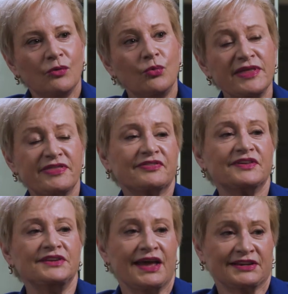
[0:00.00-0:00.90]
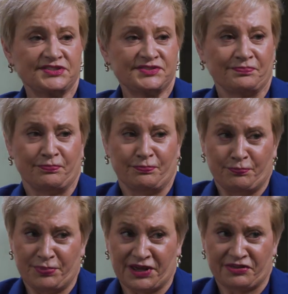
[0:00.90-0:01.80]
We think the next
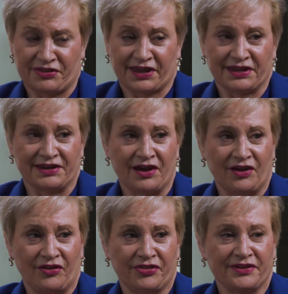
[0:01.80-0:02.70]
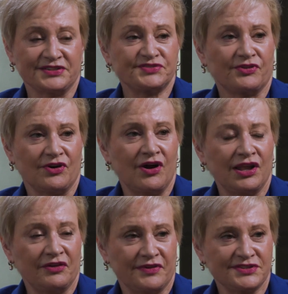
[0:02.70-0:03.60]
big thing in health is for
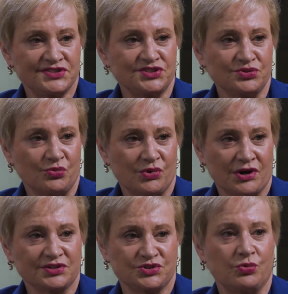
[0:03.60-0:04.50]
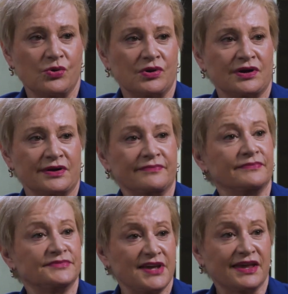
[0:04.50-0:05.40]
all of us to work toward
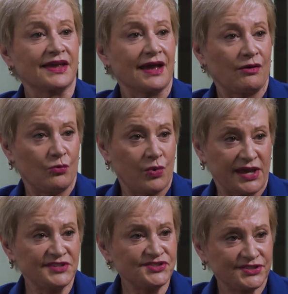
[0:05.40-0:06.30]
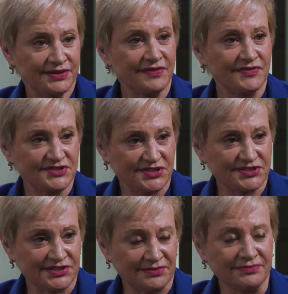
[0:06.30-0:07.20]
taking out waste in the
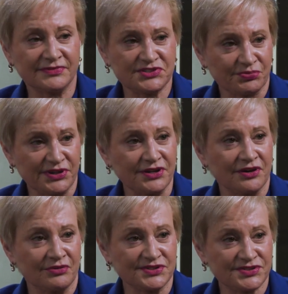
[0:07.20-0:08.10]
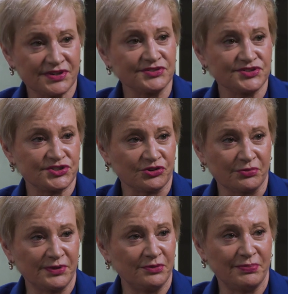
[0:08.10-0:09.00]
system, which we know is considerable.